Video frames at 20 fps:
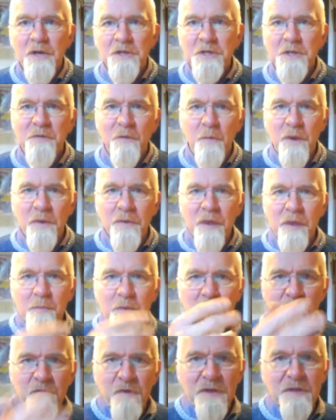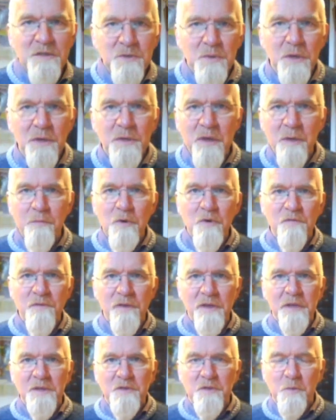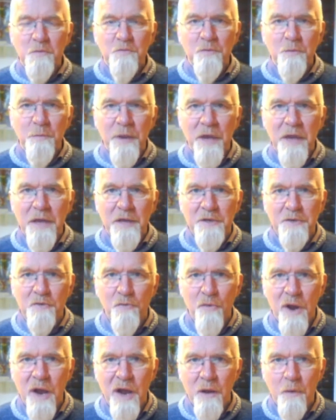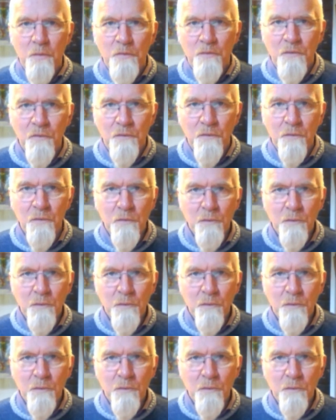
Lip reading: so that when they move into it, they're moving into prepared ground.